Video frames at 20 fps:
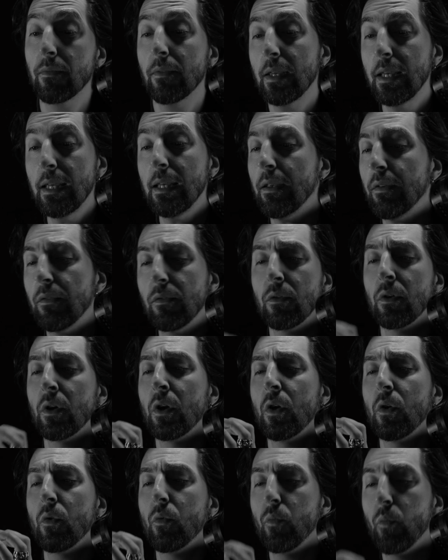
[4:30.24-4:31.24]
He is
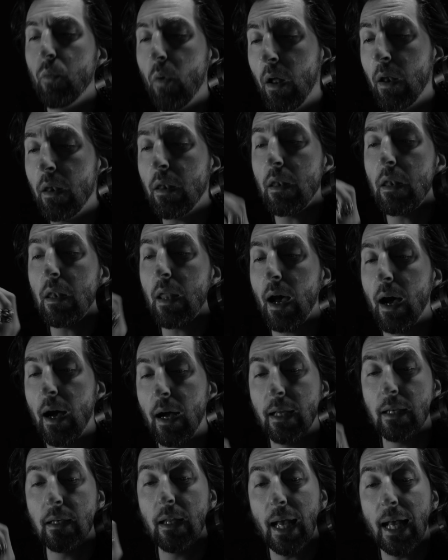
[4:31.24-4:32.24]

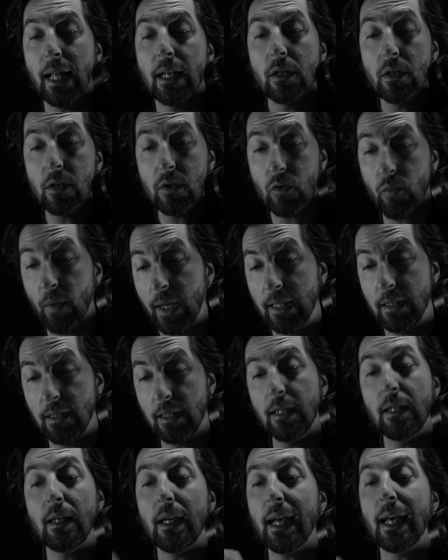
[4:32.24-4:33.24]
19 and
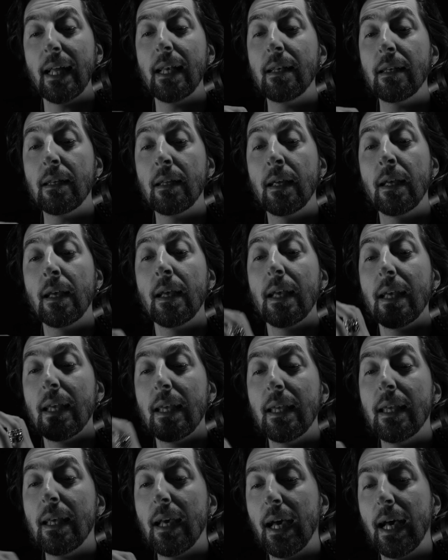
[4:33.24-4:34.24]
20, and
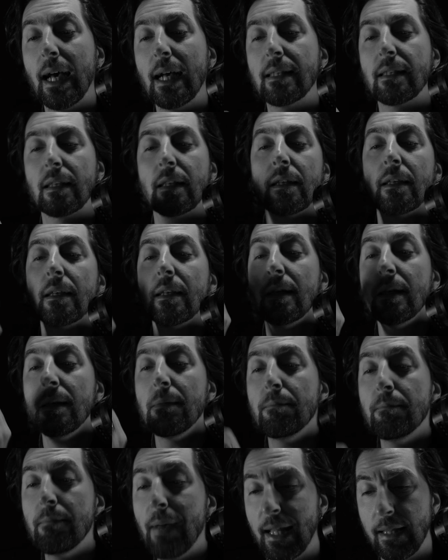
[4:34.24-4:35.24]
he has an
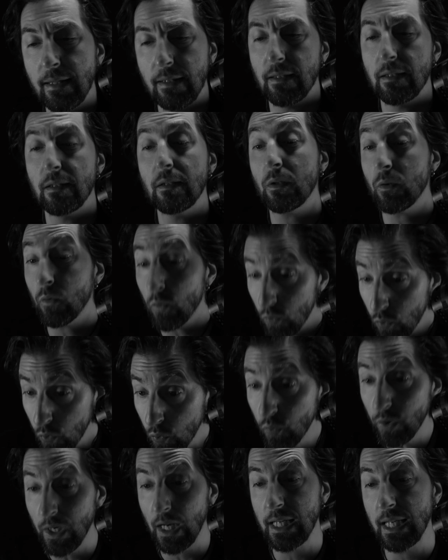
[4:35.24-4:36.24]
immense
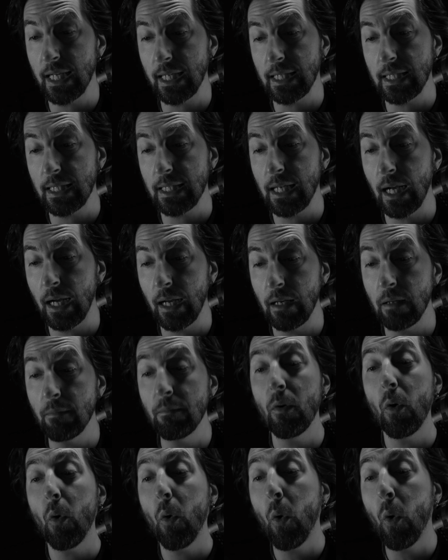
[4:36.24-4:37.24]
lunatic
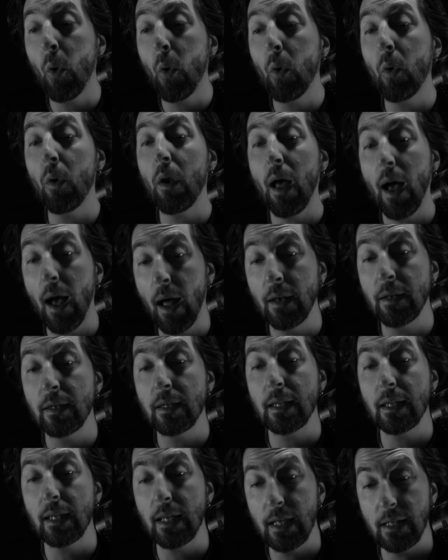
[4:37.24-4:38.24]
asylum all
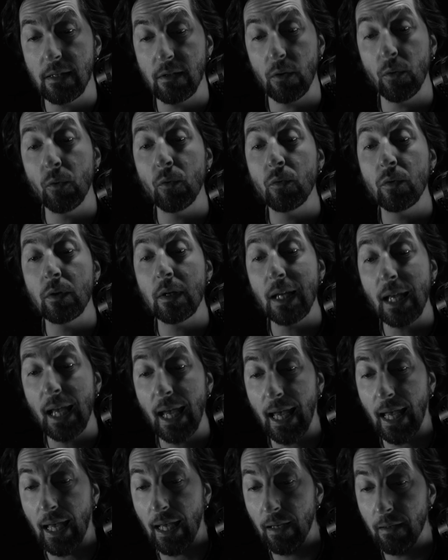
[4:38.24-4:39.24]
under his own
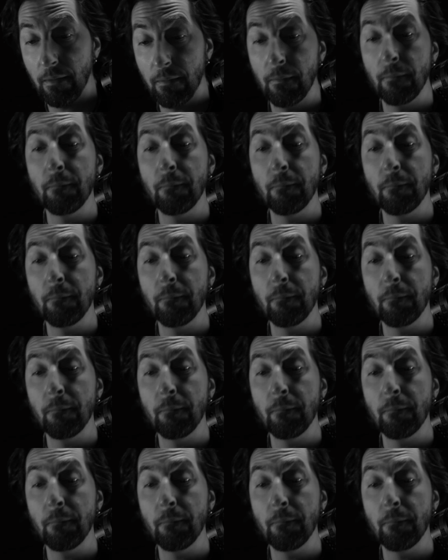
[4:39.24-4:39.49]
care.